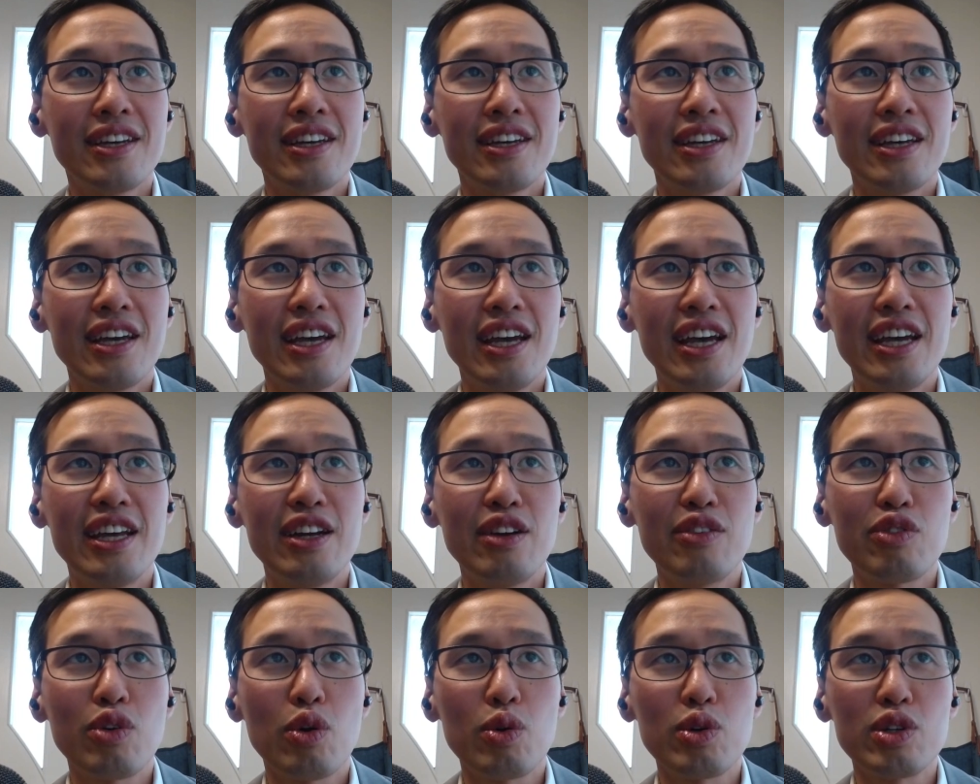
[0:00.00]
And
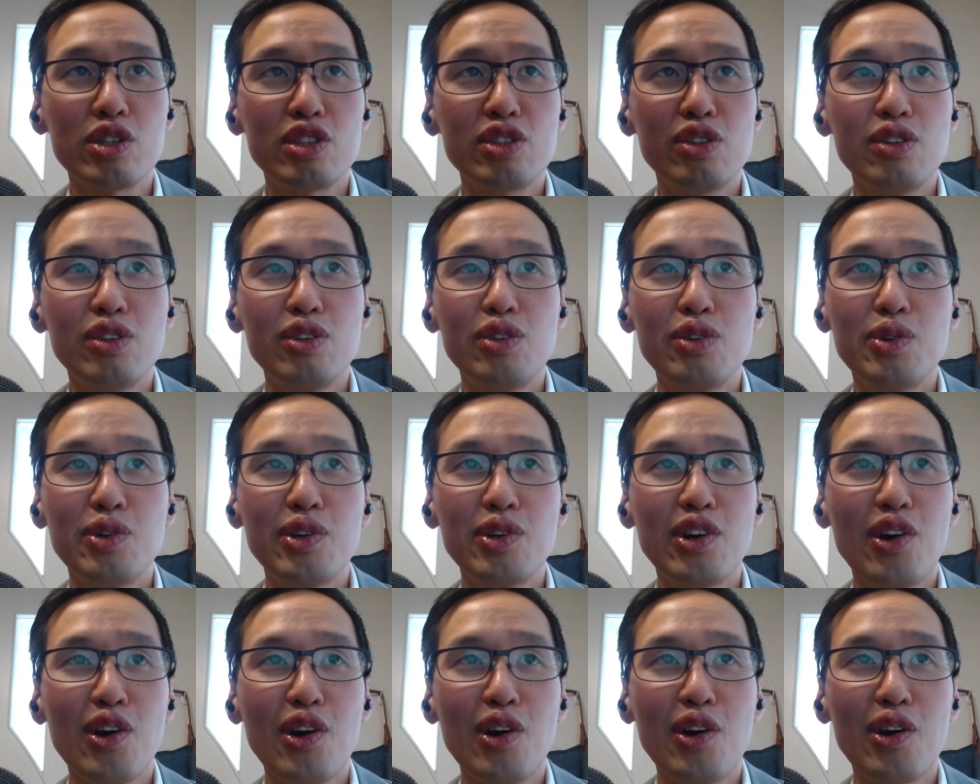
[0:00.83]
of course, you
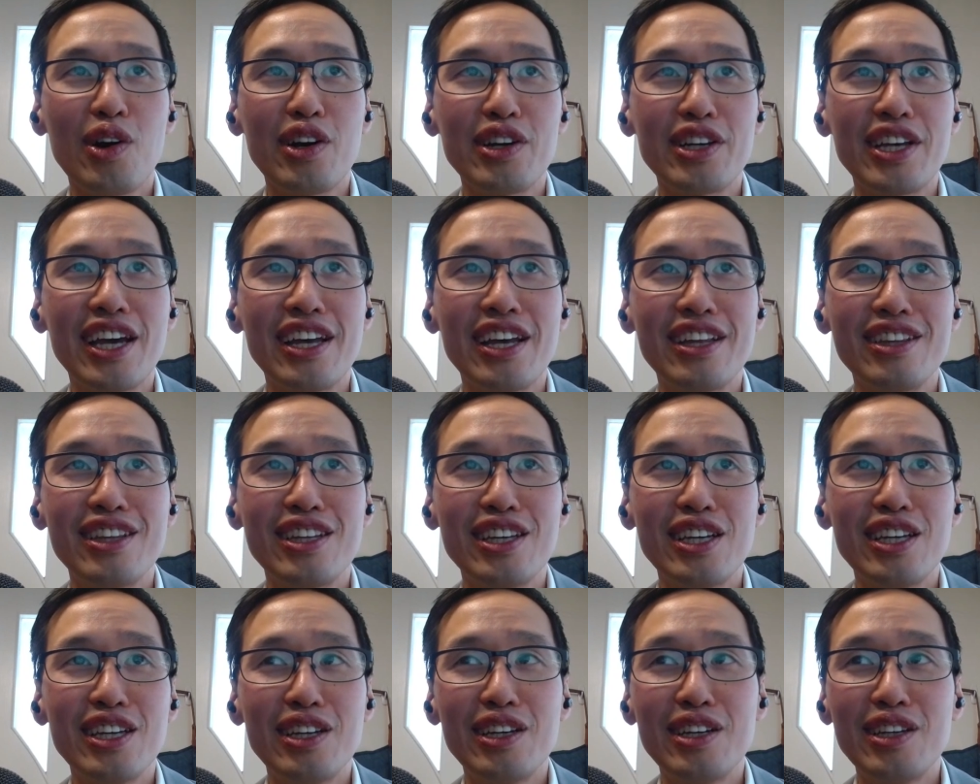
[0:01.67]
are again
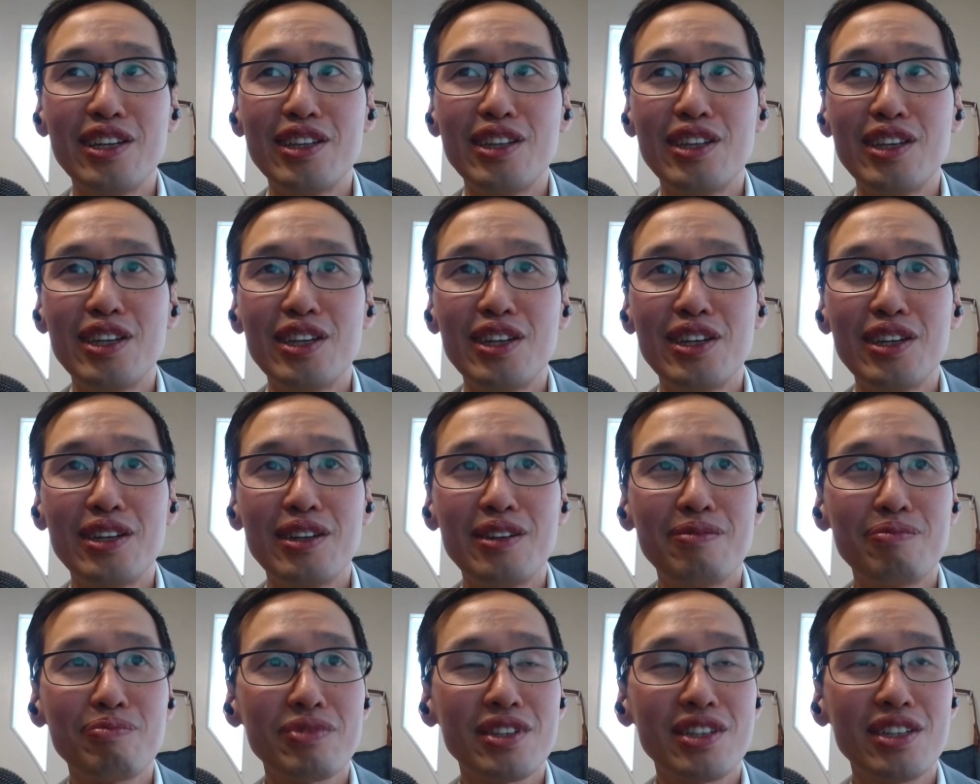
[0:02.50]
the
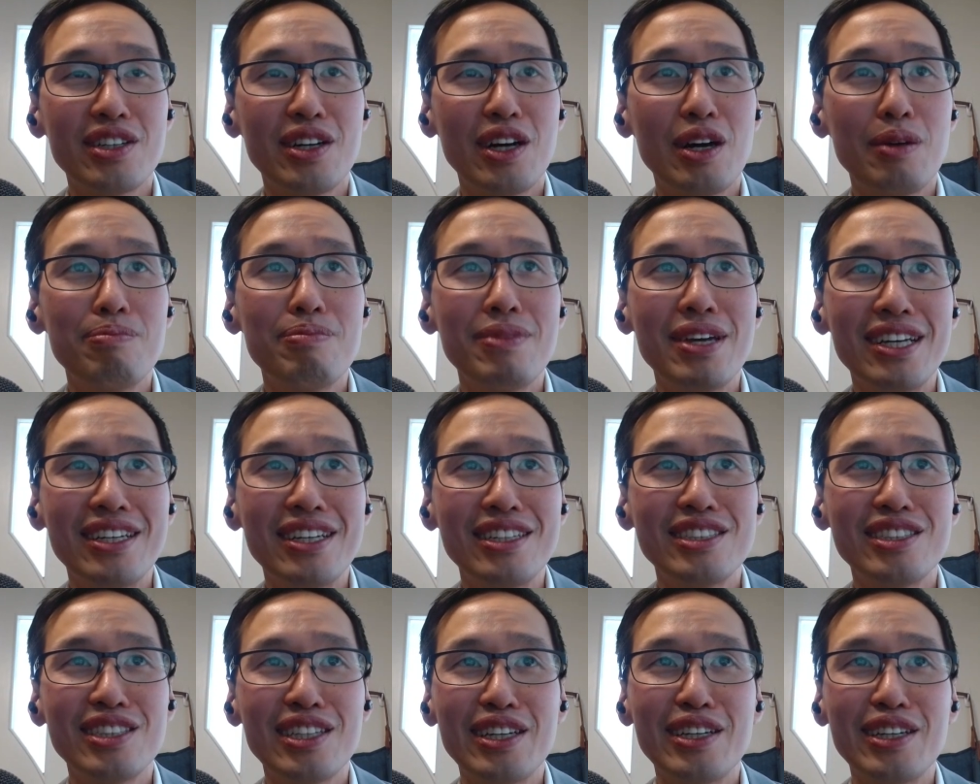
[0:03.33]

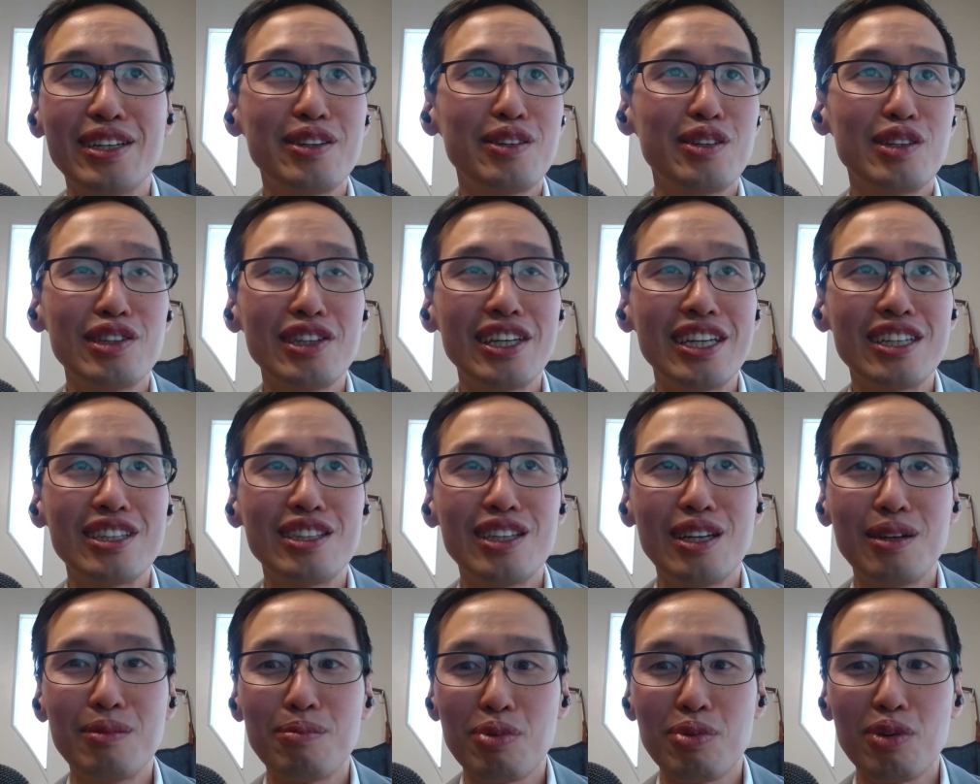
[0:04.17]
amazing
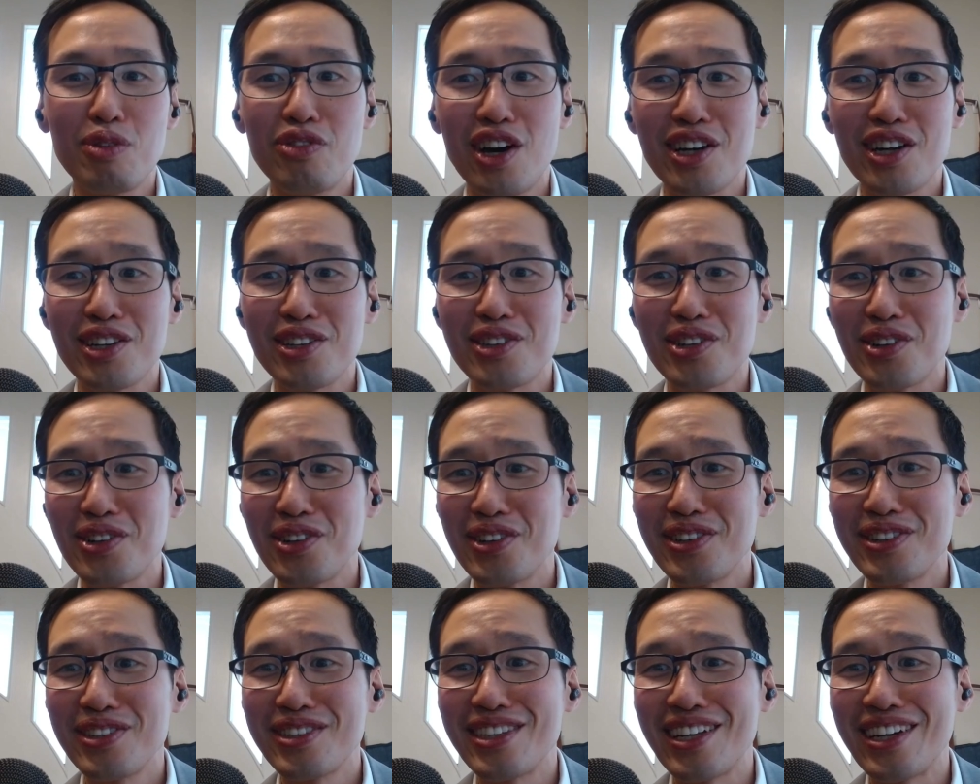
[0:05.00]
LinkedIn
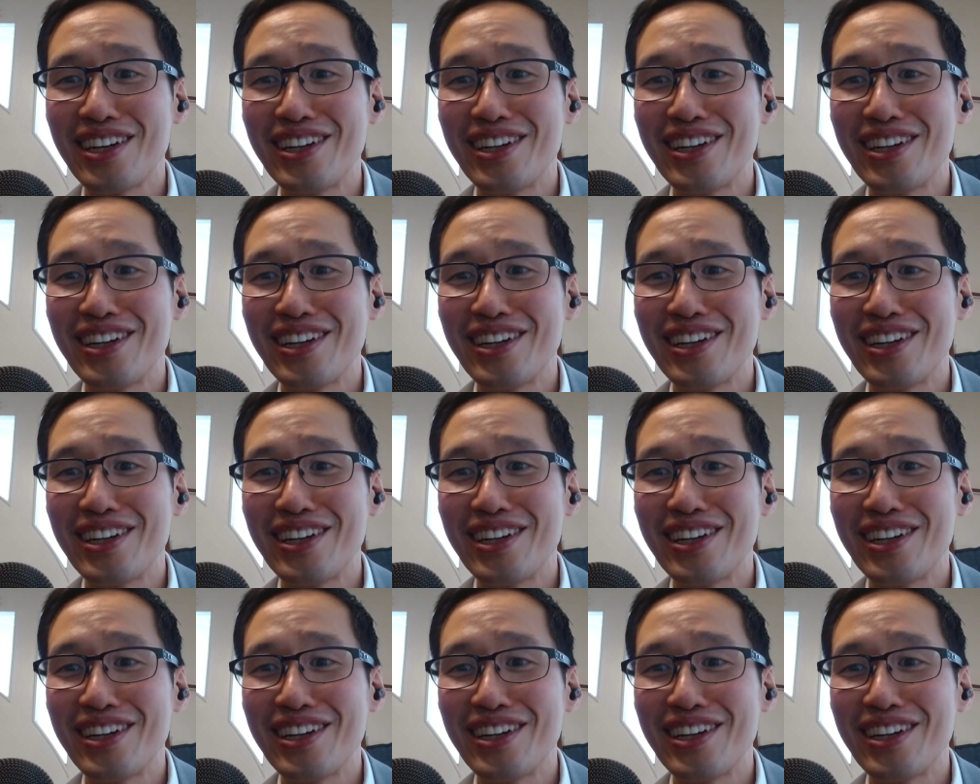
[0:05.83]
provocateur.